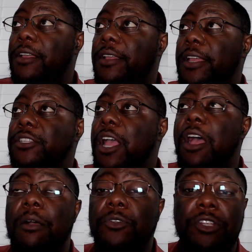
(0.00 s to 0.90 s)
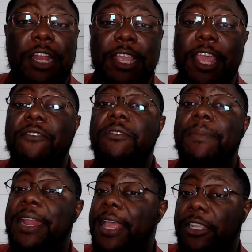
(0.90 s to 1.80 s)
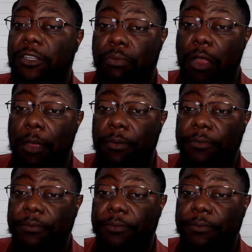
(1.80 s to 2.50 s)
it's almost like everybody has a problem.